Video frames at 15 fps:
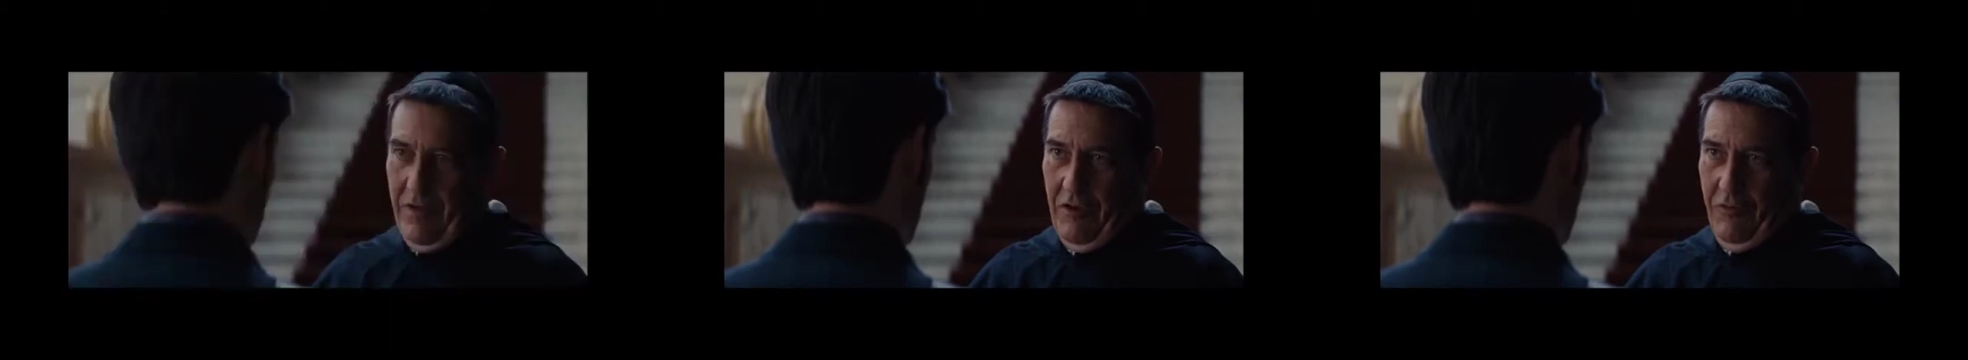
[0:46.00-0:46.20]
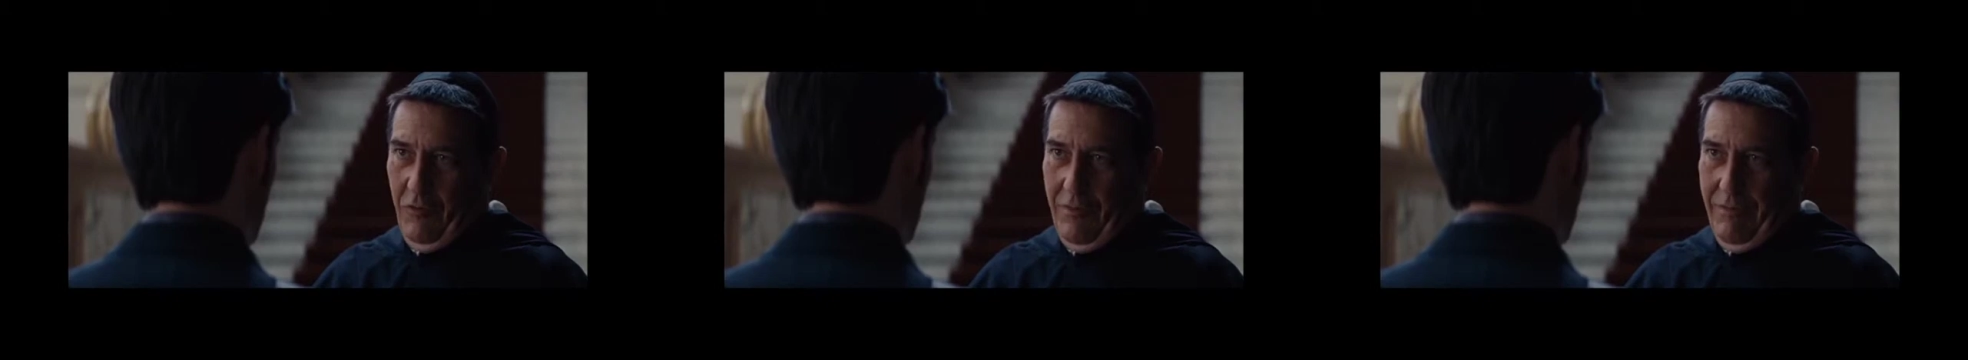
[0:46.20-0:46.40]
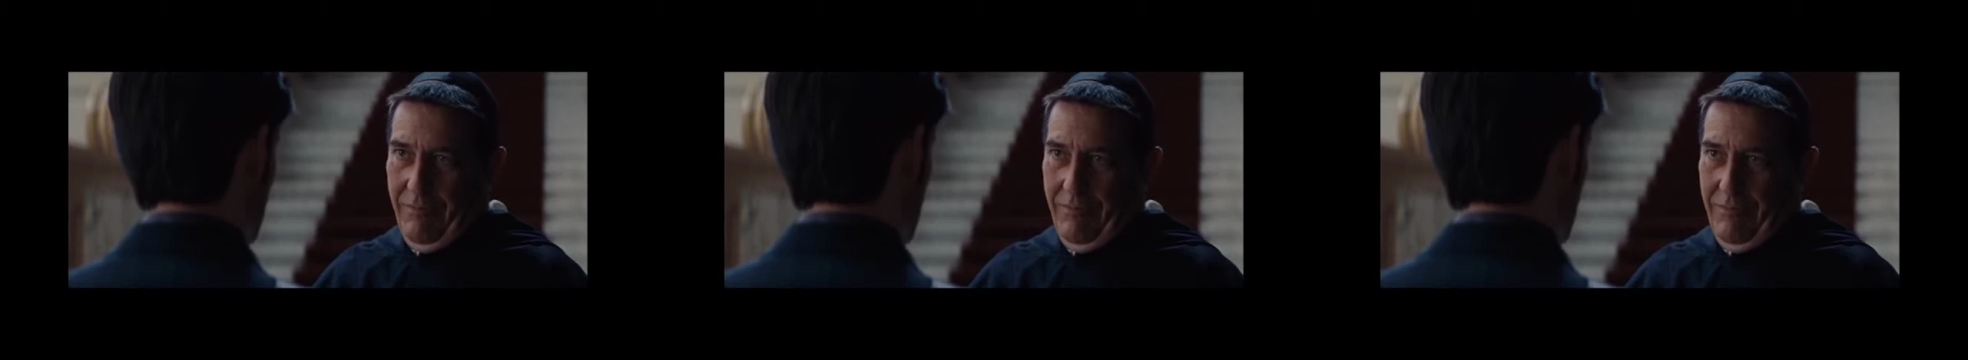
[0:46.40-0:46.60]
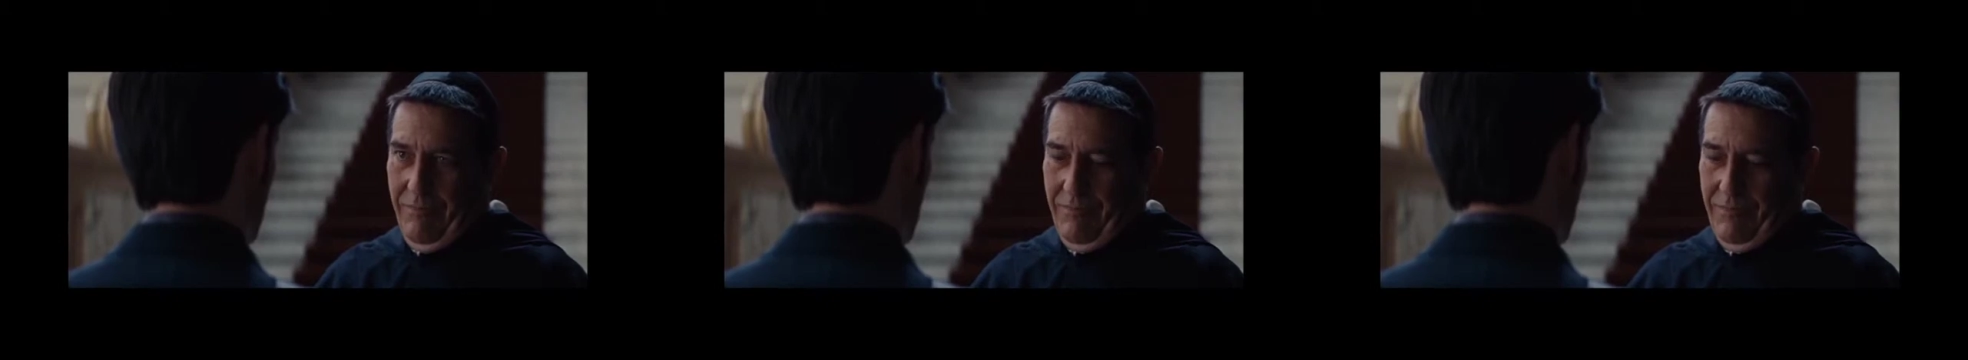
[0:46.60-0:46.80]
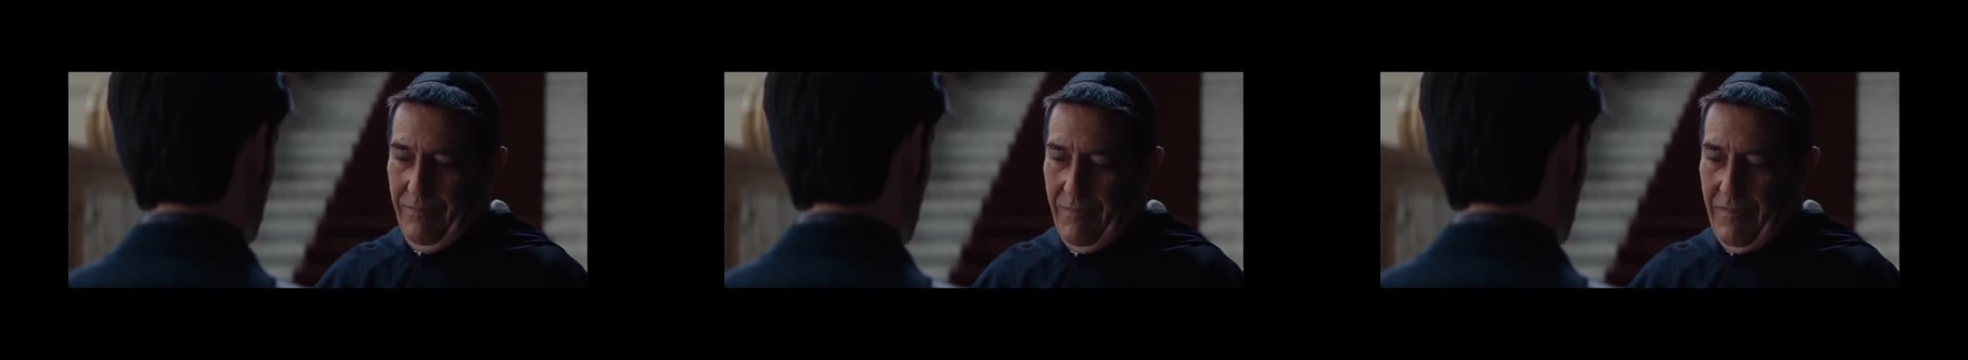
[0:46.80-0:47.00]
Jesuit.
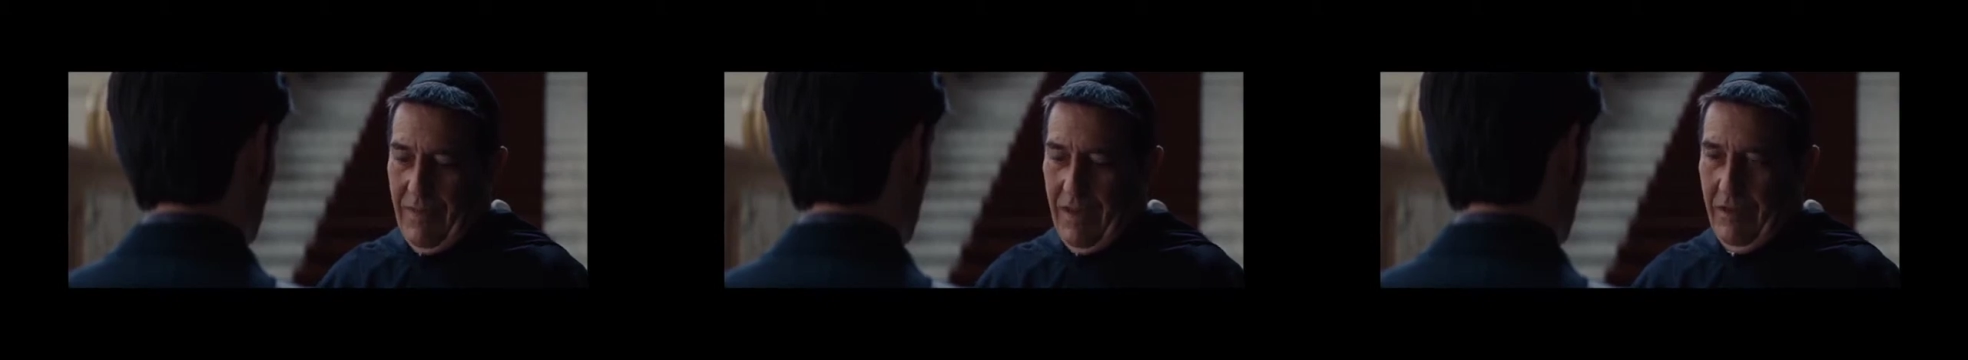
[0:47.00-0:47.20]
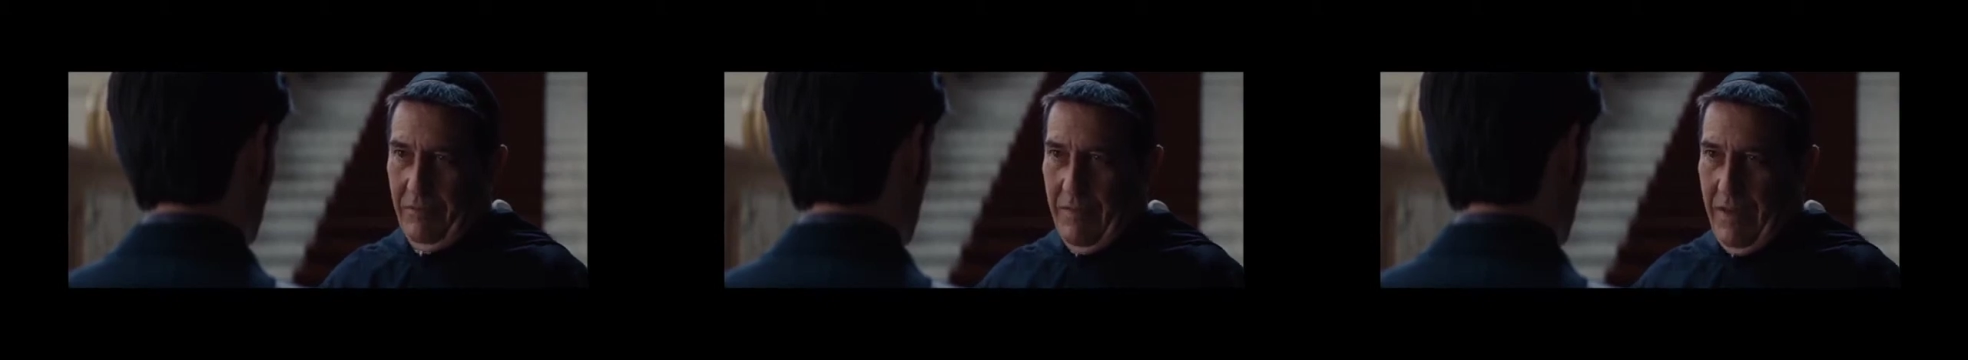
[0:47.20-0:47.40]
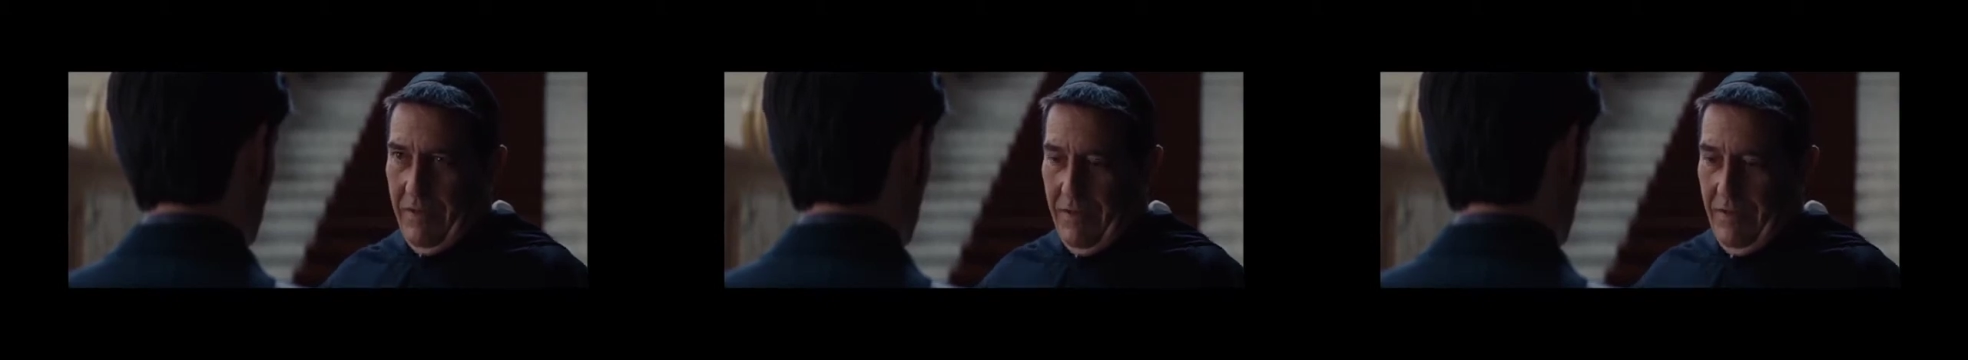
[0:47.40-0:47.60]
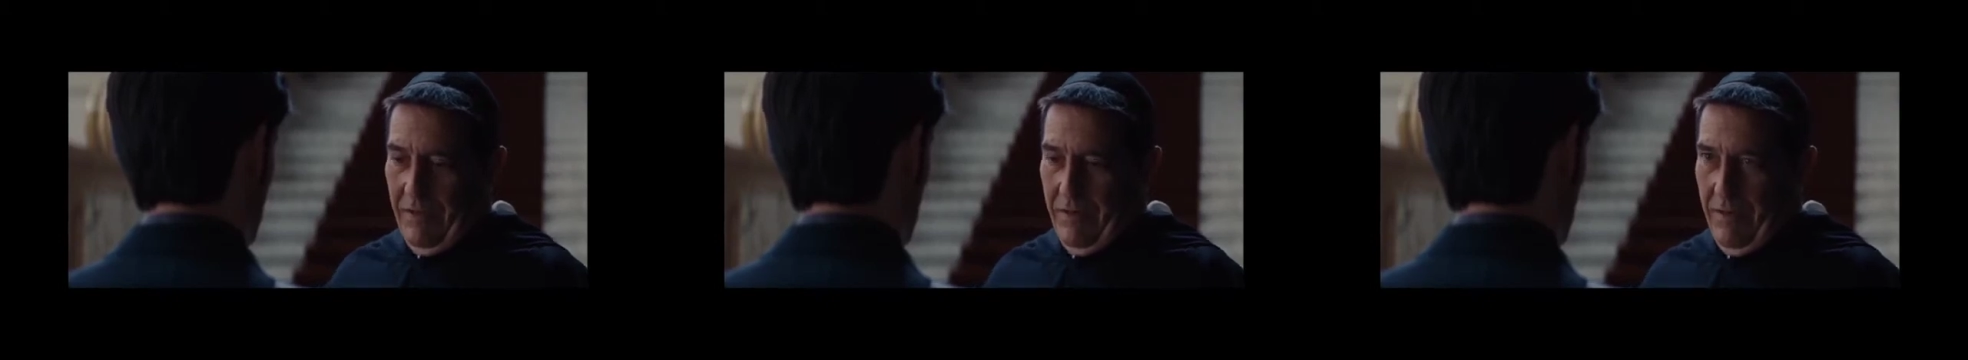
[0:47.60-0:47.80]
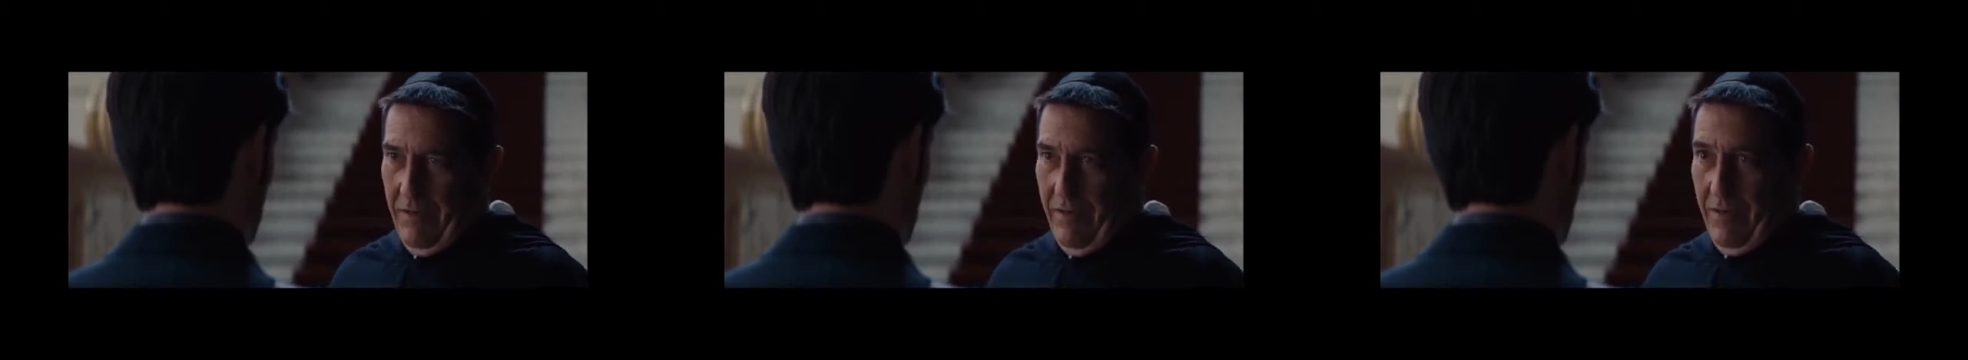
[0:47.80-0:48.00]
His methods